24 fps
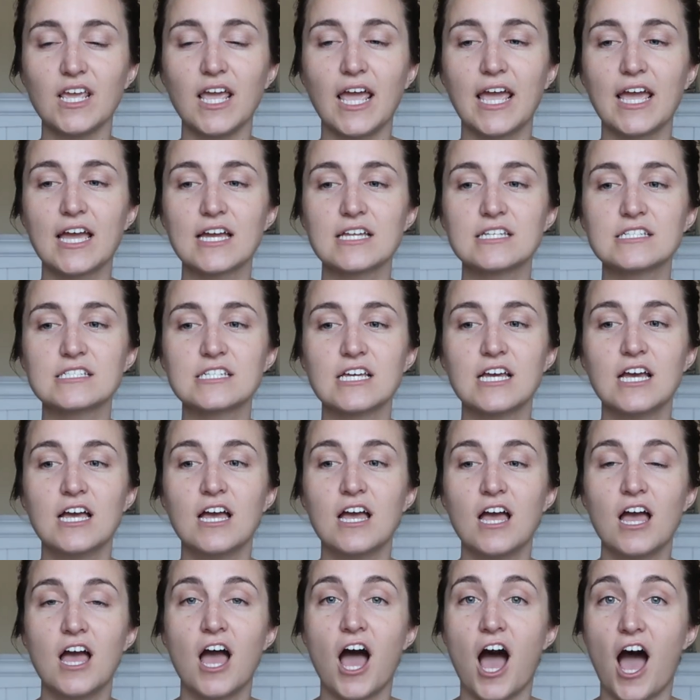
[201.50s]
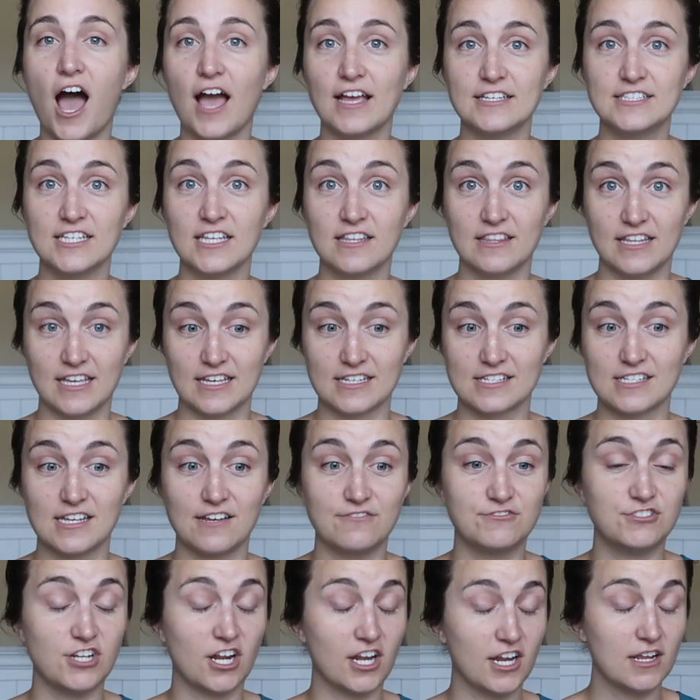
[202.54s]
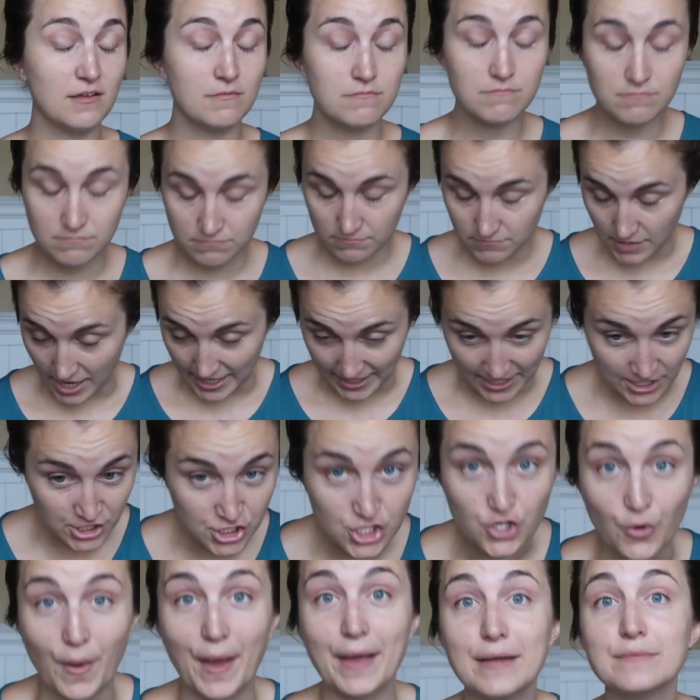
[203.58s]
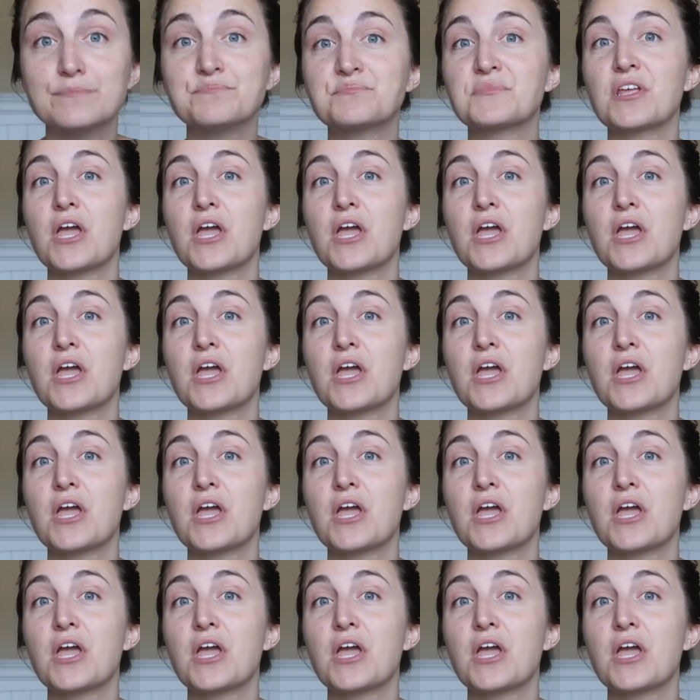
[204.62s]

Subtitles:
And I did this, I've done it, I can do it.